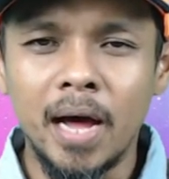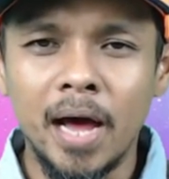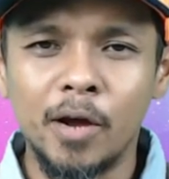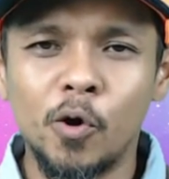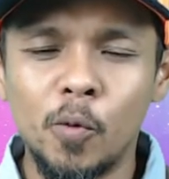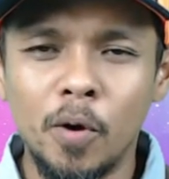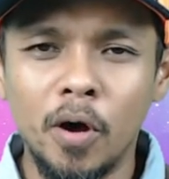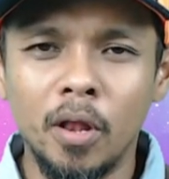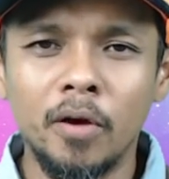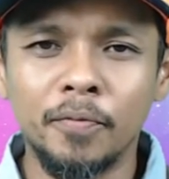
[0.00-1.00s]
I hope
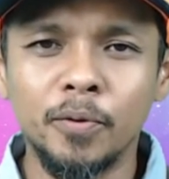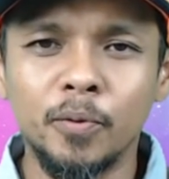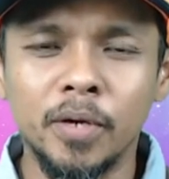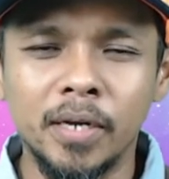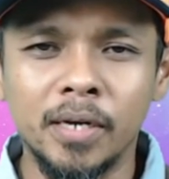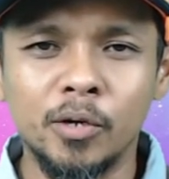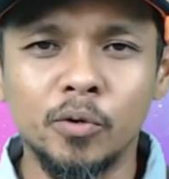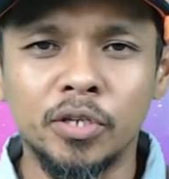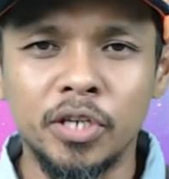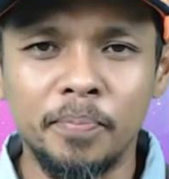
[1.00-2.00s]
all of you in a
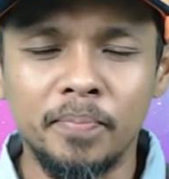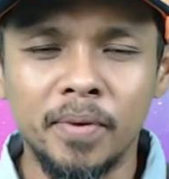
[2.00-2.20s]
good shape